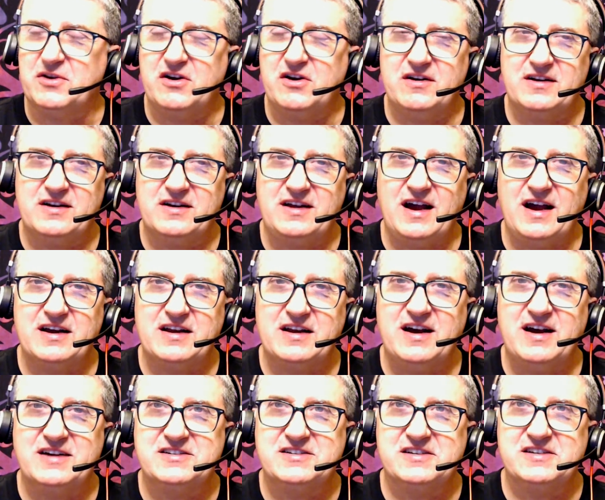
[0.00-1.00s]
God
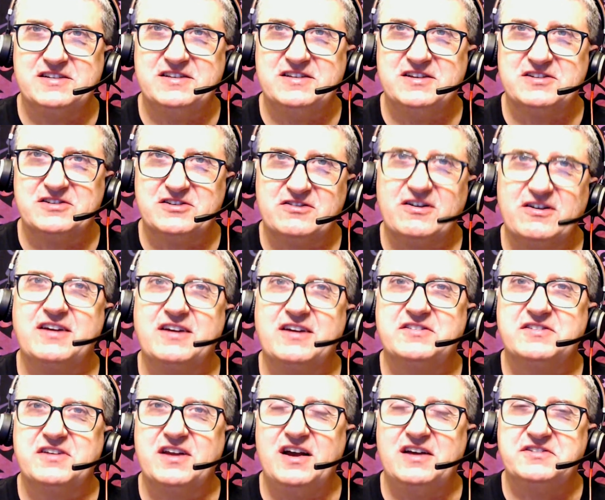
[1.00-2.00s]
consciousness, Christ
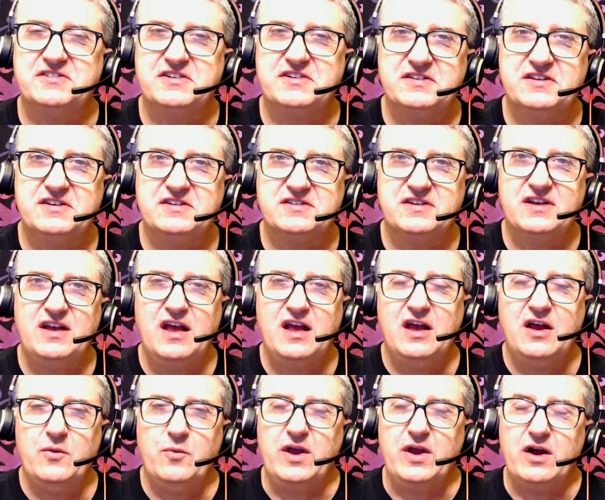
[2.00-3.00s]
consciousness.
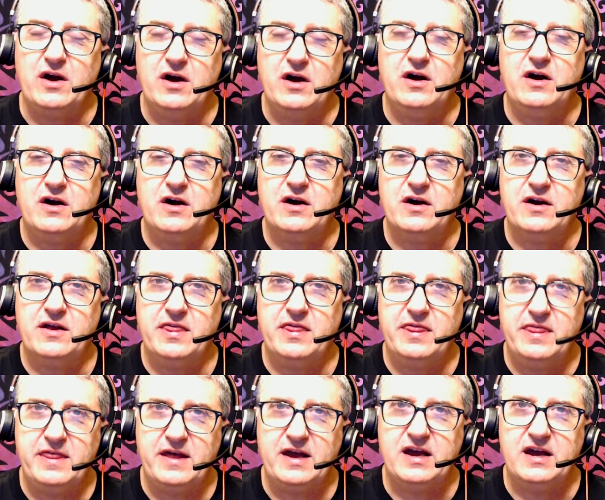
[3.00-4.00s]
We are that.